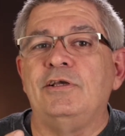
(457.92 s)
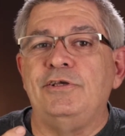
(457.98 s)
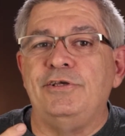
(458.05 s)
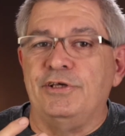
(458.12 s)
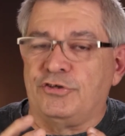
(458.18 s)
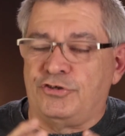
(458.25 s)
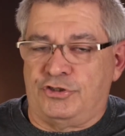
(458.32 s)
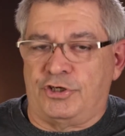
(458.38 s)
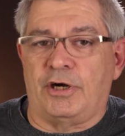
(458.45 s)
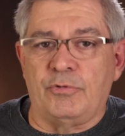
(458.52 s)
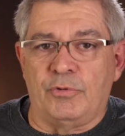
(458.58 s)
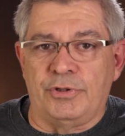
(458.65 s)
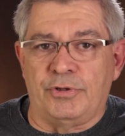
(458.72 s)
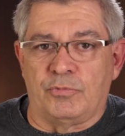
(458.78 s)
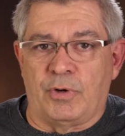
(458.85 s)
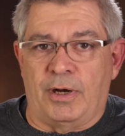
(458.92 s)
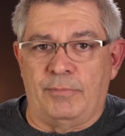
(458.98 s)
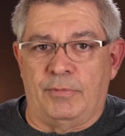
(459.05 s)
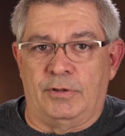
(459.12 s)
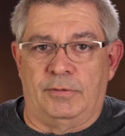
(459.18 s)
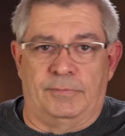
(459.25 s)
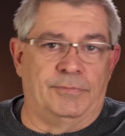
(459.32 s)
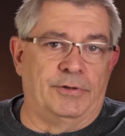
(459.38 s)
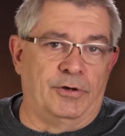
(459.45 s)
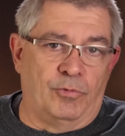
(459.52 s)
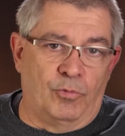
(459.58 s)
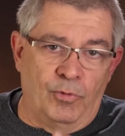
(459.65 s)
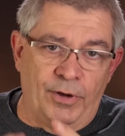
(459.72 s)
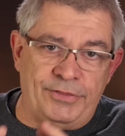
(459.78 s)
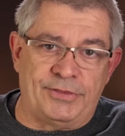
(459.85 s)
You start with a Rebel
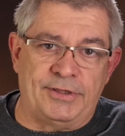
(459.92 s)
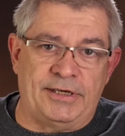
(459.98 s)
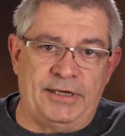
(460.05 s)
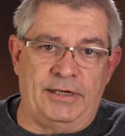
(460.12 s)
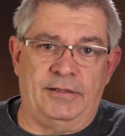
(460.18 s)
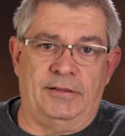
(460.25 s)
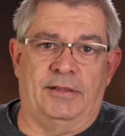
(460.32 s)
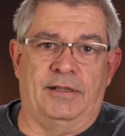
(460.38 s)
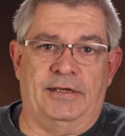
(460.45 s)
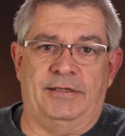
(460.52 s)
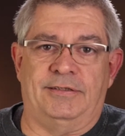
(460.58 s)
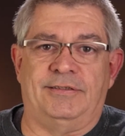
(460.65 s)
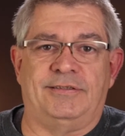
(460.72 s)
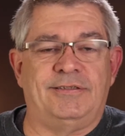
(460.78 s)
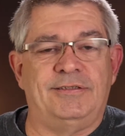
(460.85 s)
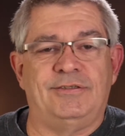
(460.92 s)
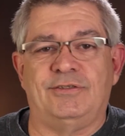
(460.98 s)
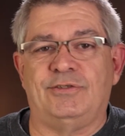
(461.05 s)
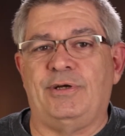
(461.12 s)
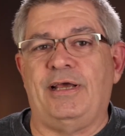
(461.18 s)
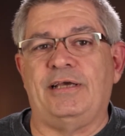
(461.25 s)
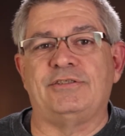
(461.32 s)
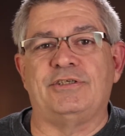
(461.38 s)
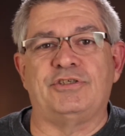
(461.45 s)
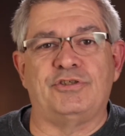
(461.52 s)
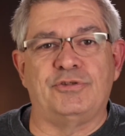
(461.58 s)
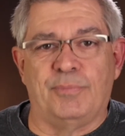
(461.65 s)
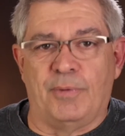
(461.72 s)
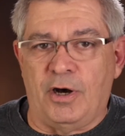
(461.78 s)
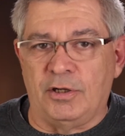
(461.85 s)
with the kit lens, so it has a
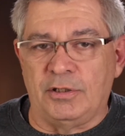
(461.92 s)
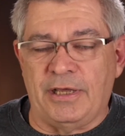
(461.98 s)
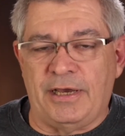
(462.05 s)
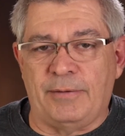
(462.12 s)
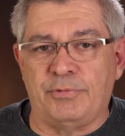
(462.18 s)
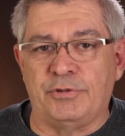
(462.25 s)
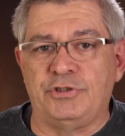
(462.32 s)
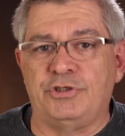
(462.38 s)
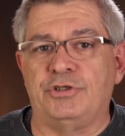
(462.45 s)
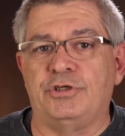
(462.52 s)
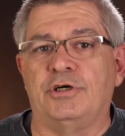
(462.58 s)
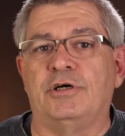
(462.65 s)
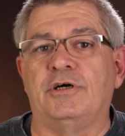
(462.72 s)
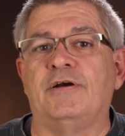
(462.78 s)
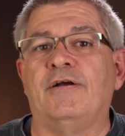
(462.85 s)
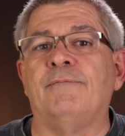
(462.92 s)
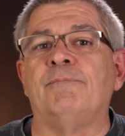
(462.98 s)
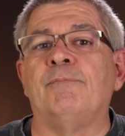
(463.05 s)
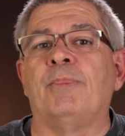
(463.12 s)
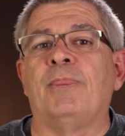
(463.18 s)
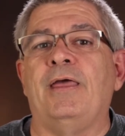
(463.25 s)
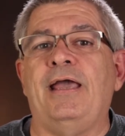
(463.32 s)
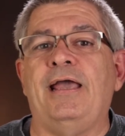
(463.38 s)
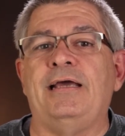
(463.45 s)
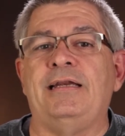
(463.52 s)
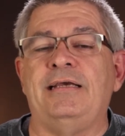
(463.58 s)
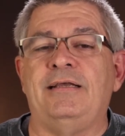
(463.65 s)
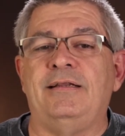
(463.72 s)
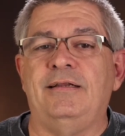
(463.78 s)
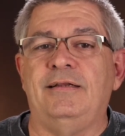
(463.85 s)
small aperture, and
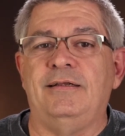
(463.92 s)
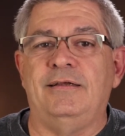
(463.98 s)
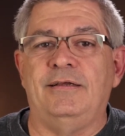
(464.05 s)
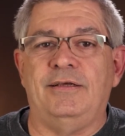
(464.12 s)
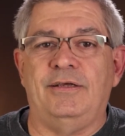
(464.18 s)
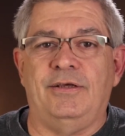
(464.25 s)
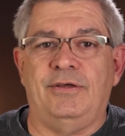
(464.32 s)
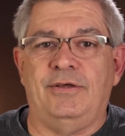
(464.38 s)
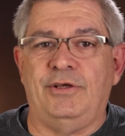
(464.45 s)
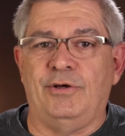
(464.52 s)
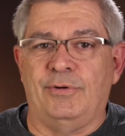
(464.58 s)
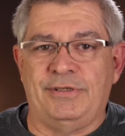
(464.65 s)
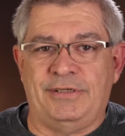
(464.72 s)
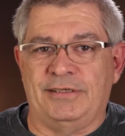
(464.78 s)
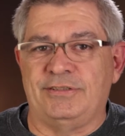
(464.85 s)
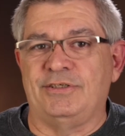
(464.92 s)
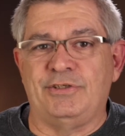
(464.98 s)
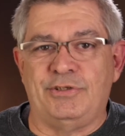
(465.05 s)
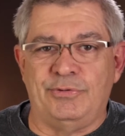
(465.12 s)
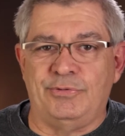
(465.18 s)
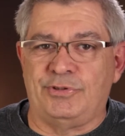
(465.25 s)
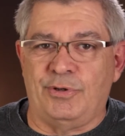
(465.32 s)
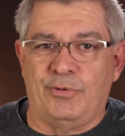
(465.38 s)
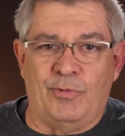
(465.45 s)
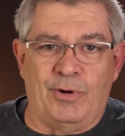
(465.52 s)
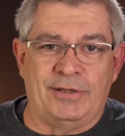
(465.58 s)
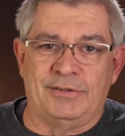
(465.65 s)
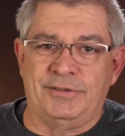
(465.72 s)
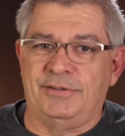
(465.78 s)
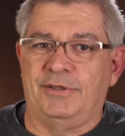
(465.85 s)
it doesn't do so
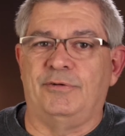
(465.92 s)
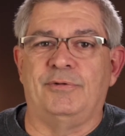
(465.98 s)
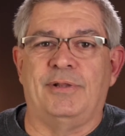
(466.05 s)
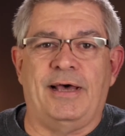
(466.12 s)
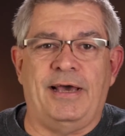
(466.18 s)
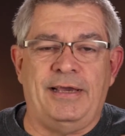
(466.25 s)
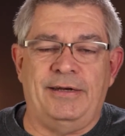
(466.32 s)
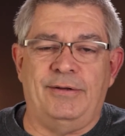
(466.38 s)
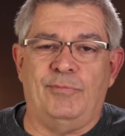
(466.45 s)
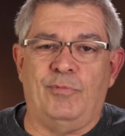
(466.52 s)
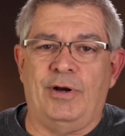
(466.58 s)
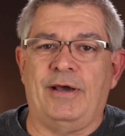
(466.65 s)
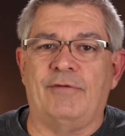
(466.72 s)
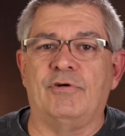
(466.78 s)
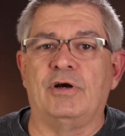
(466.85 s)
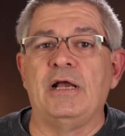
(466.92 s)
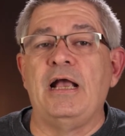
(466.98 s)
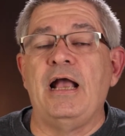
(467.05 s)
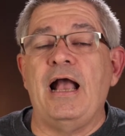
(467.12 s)
well in low light and whatever.